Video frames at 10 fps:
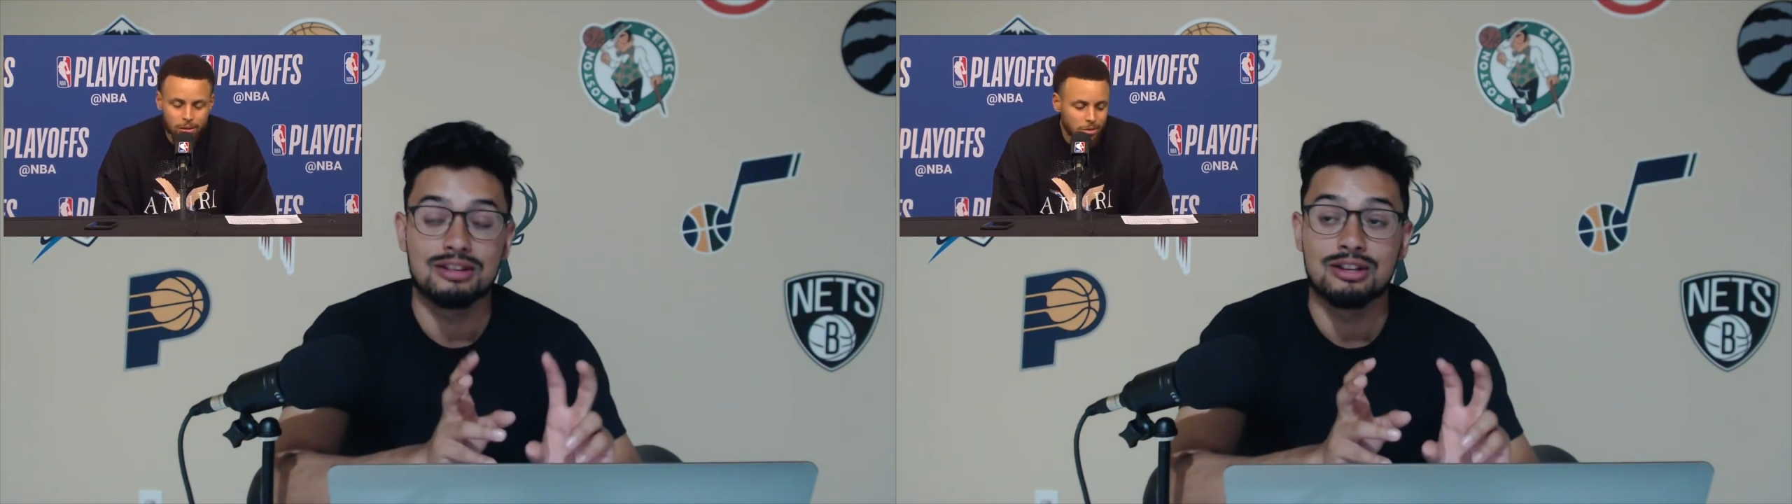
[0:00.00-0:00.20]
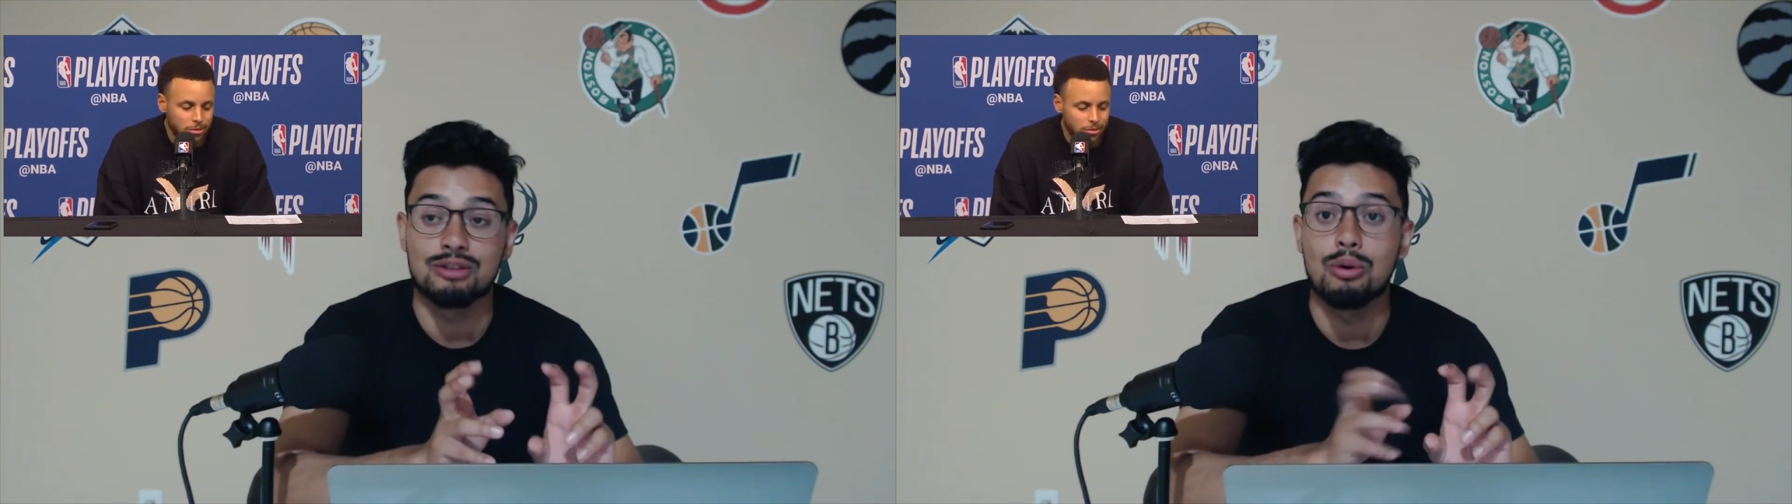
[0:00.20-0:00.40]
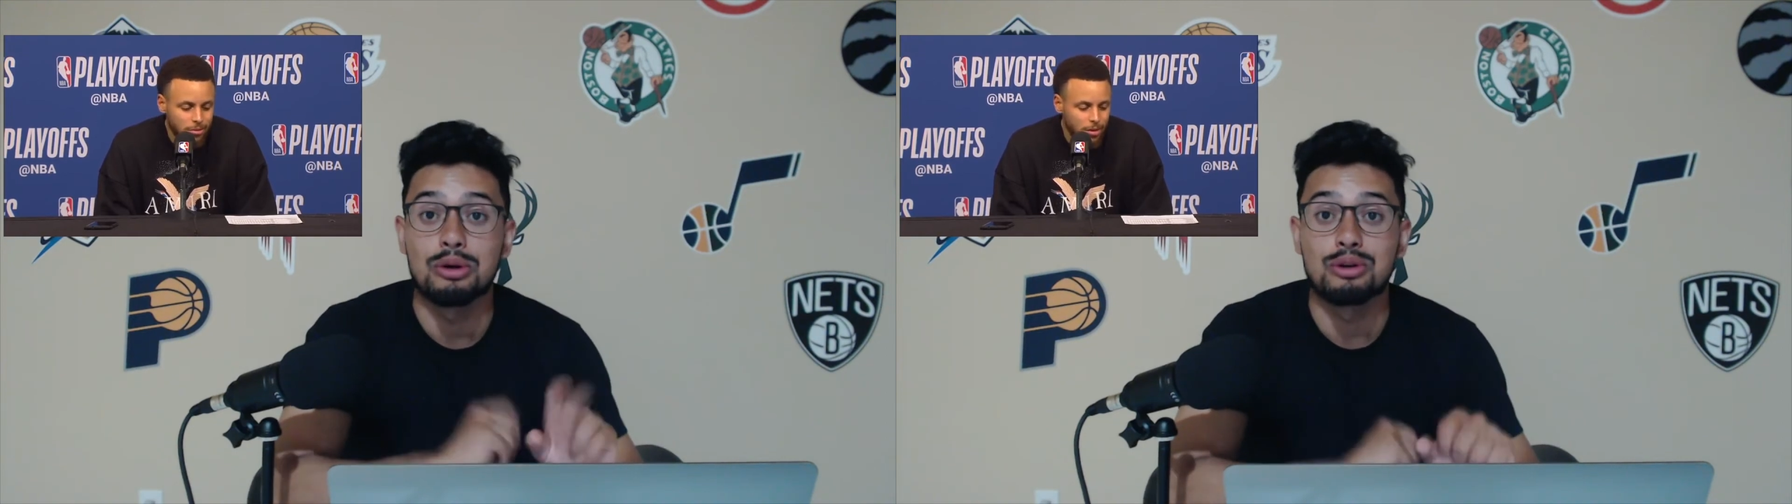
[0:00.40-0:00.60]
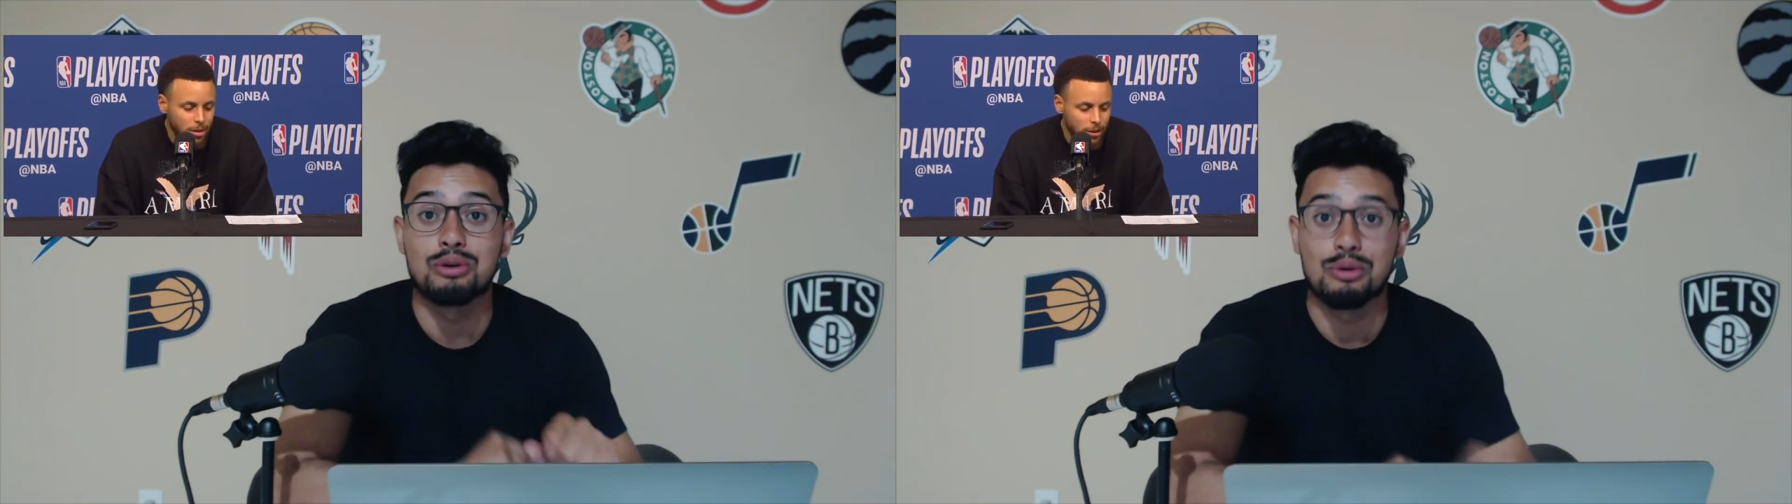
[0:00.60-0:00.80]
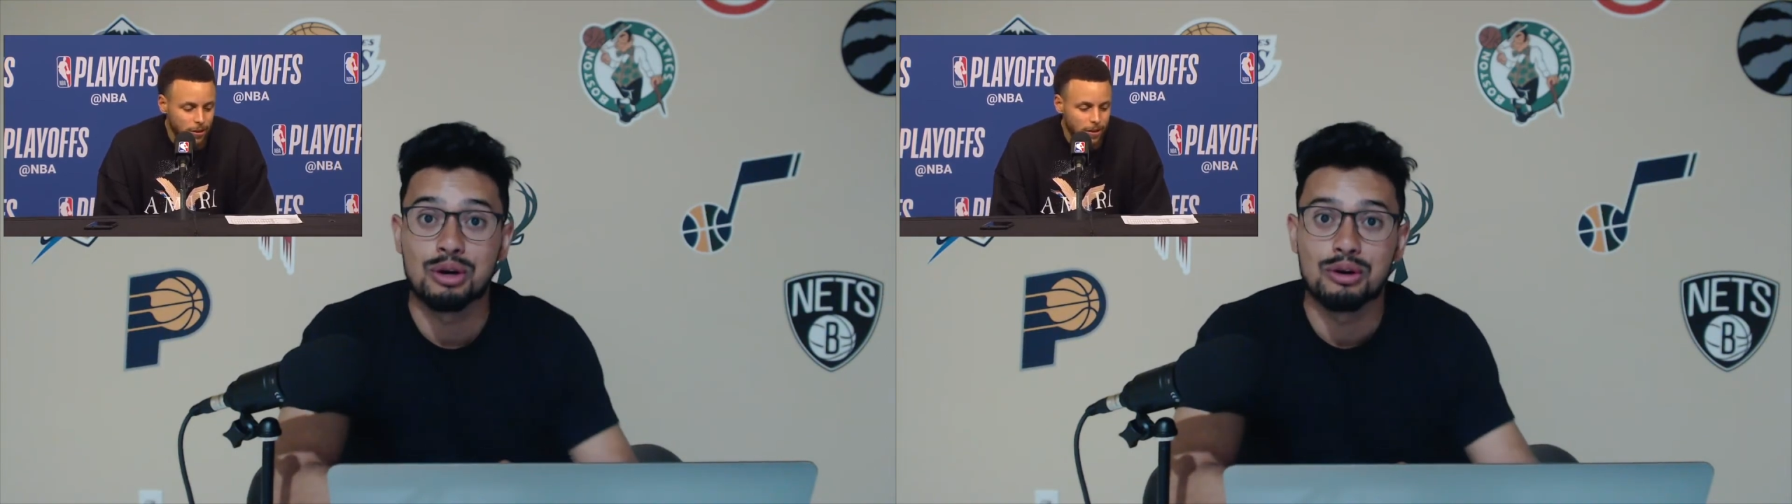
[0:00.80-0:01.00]
the
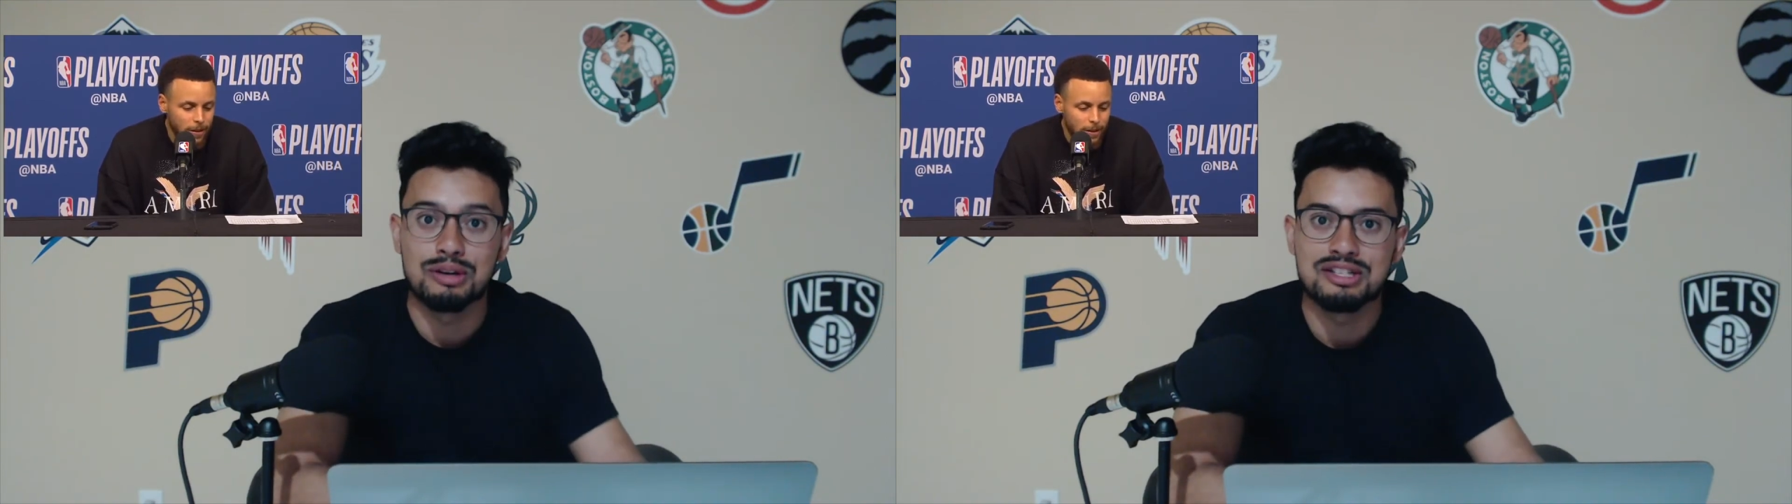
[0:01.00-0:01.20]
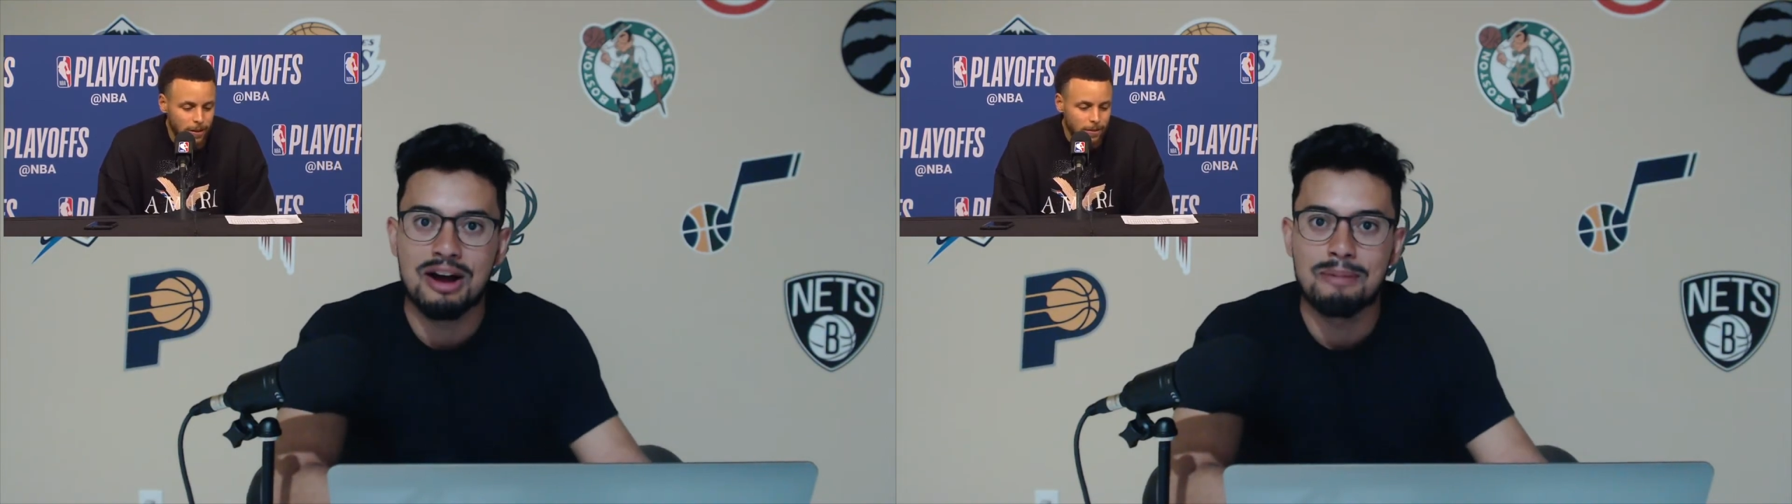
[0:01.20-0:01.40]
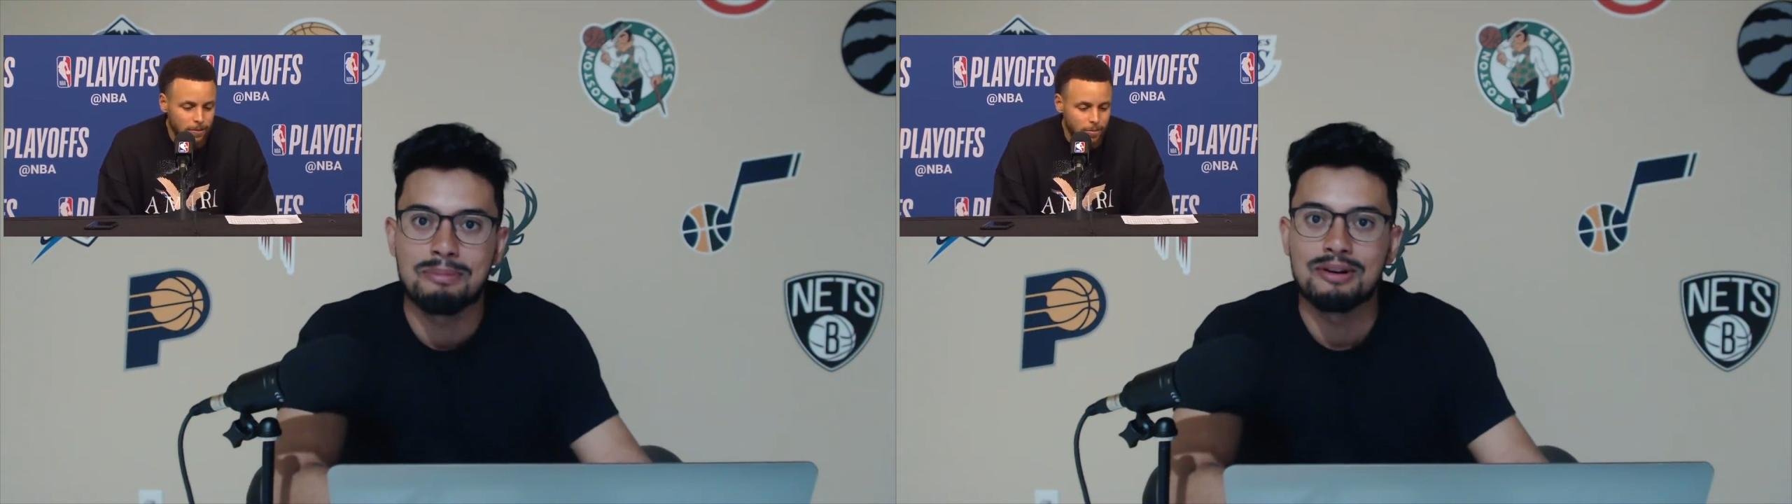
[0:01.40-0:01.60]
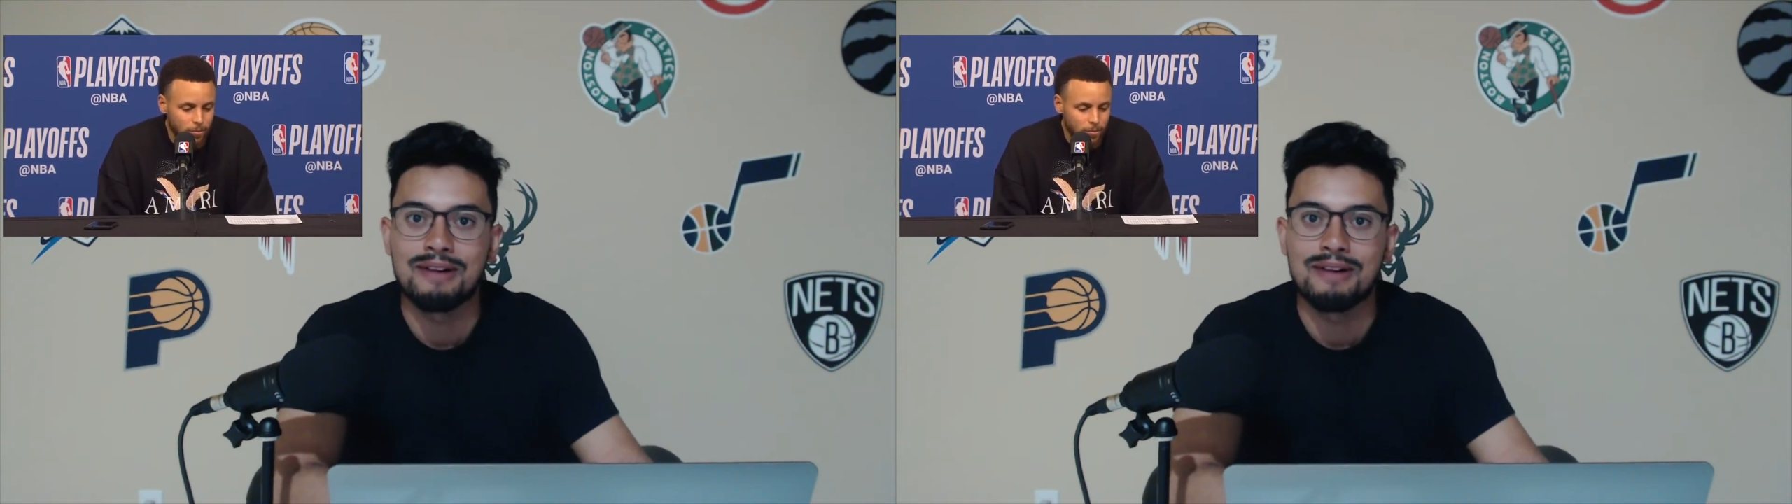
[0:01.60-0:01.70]
quote-unquote Curry stopper,